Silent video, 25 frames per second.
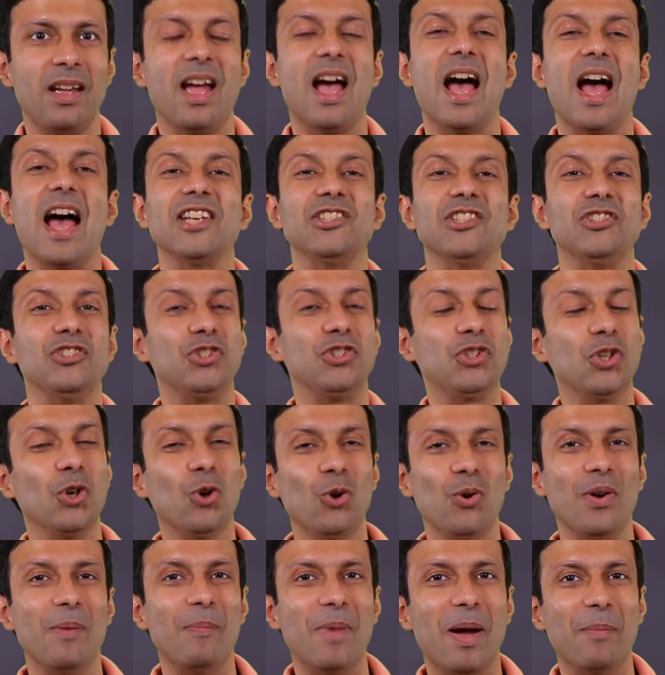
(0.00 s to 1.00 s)
And
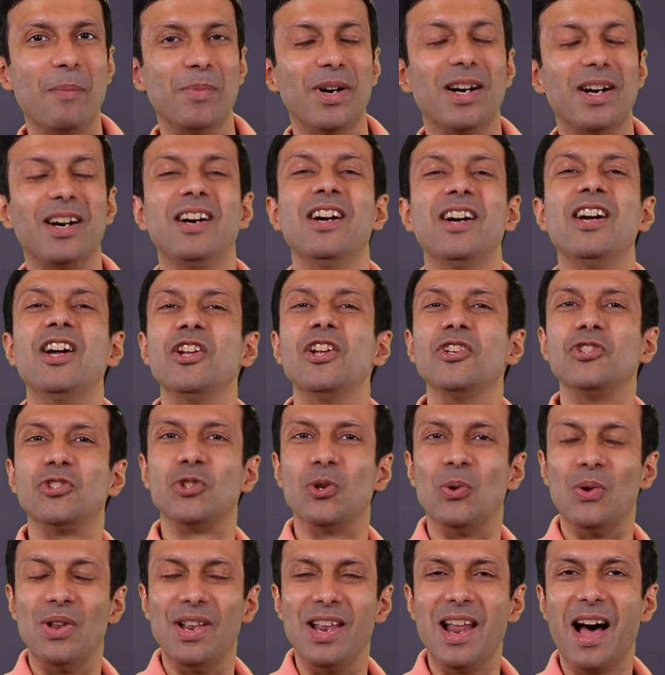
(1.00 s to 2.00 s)
do remember
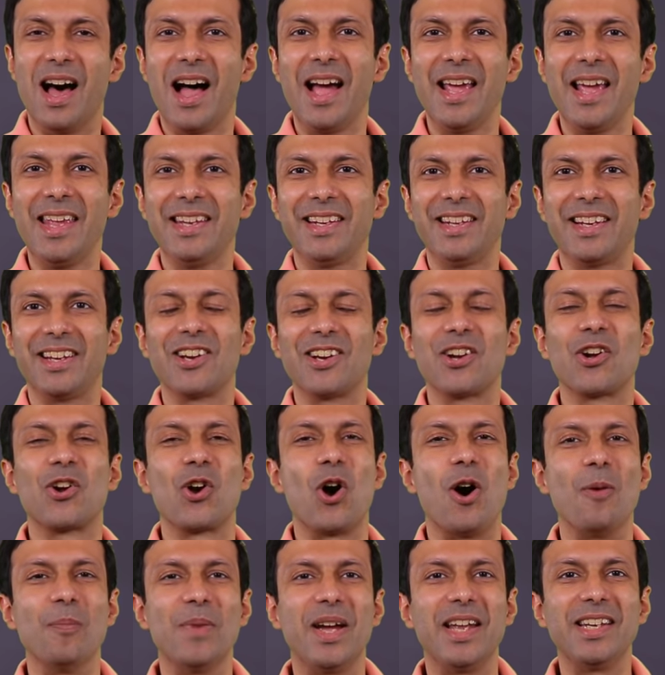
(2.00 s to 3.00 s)
to like,
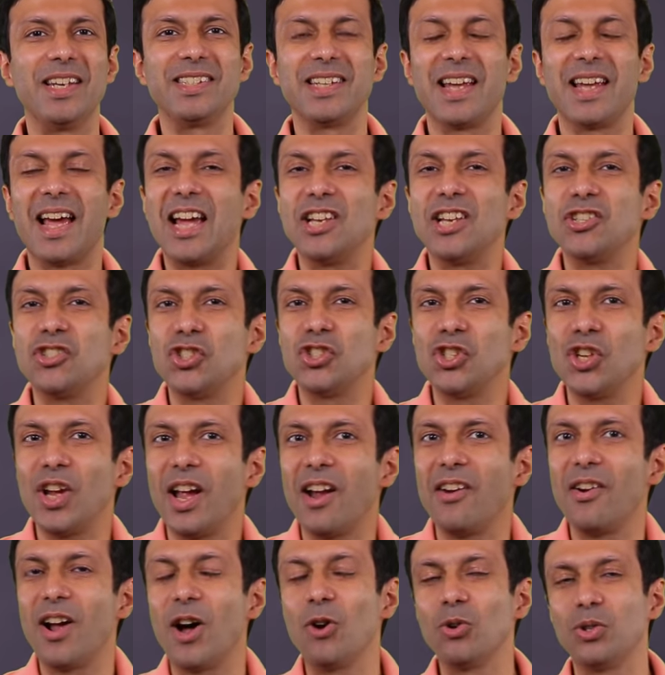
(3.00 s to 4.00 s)
comment and
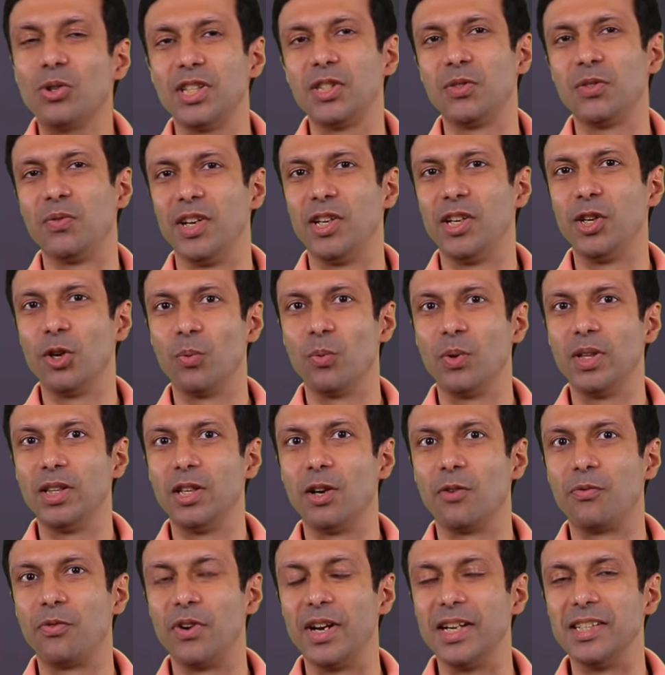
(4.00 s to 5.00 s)
share out this video with
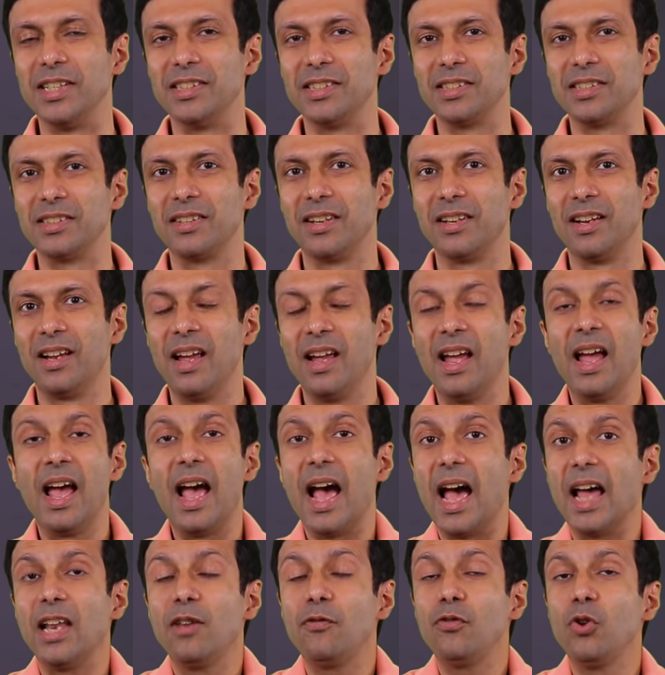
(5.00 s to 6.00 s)
your friends.
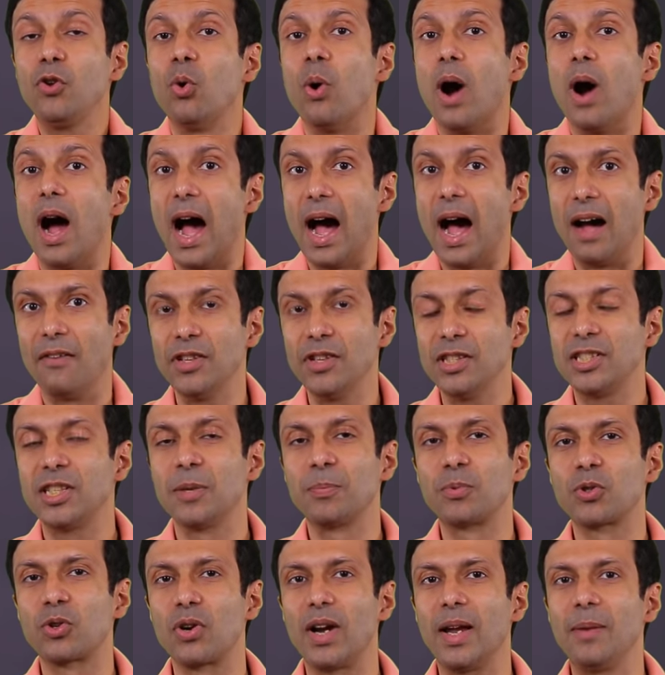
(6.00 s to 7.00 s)
And if you haven't
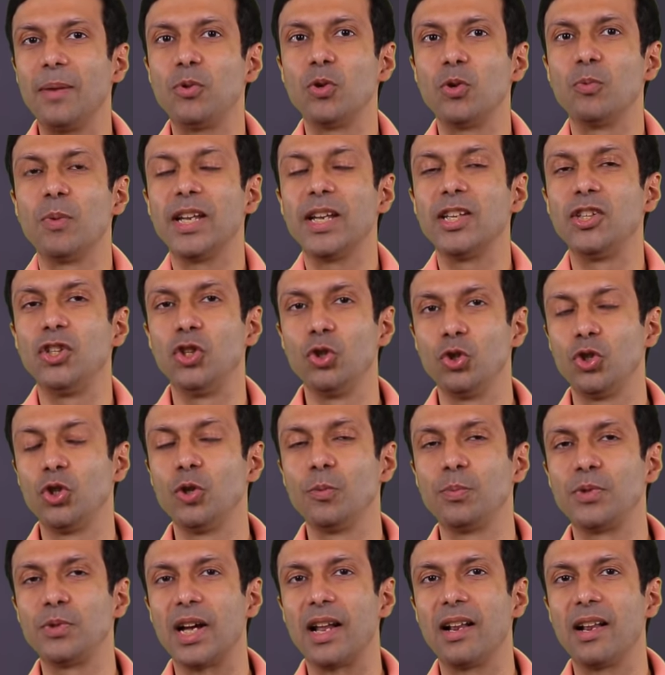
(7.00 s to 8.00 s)
subscribed to my
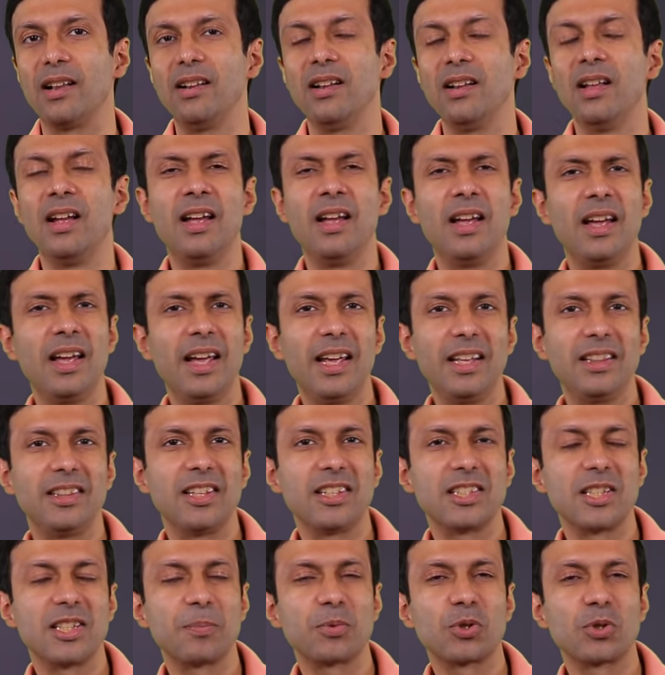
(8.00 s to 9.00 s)
YouTube channel, hit
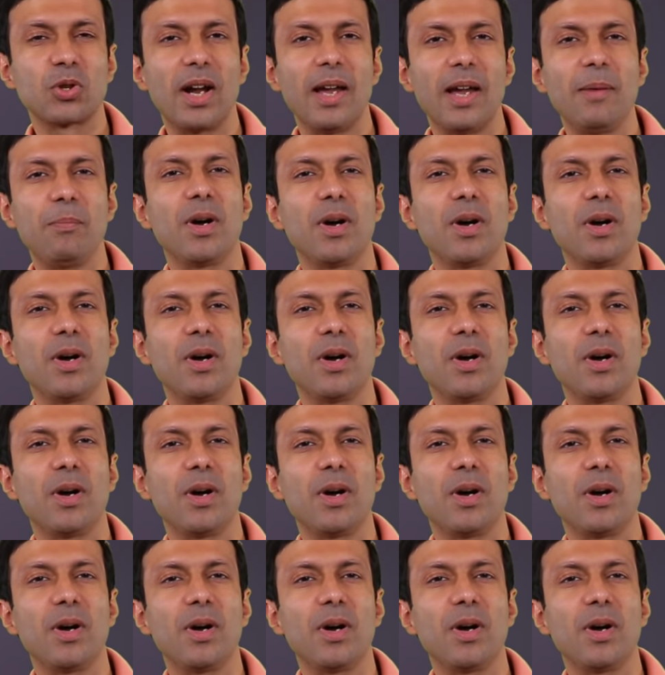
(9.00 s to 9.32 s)
the subscribe